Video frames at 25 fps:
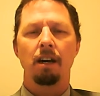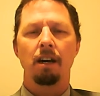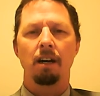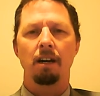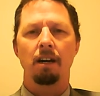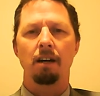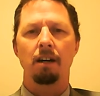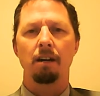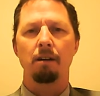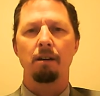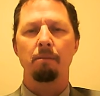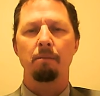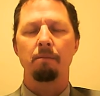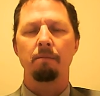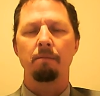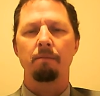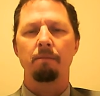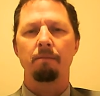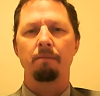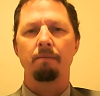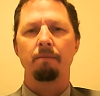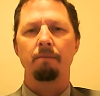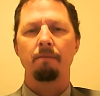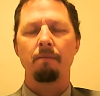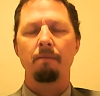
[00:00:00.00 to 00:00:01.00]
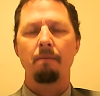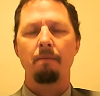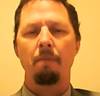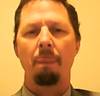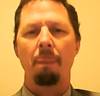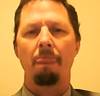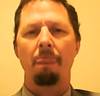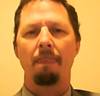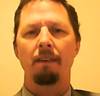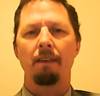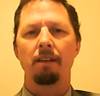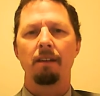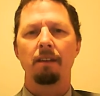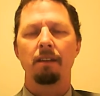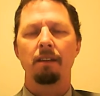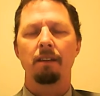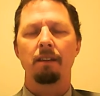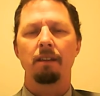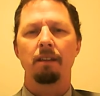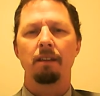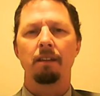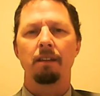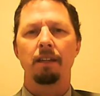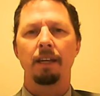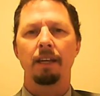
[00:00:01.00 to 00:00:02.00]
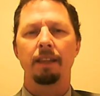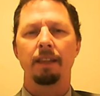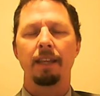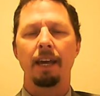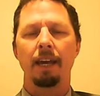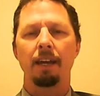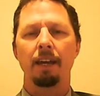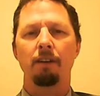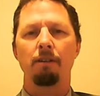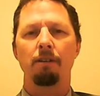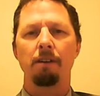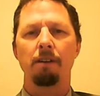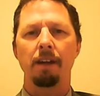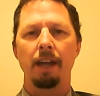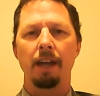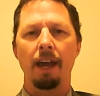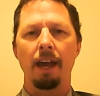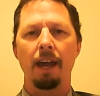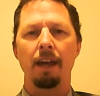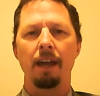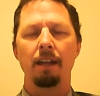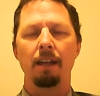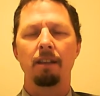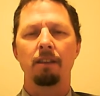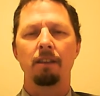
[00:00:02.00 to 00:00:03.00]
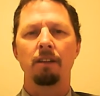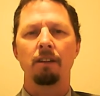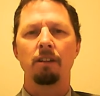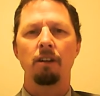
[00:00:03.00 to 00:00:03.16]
that they create,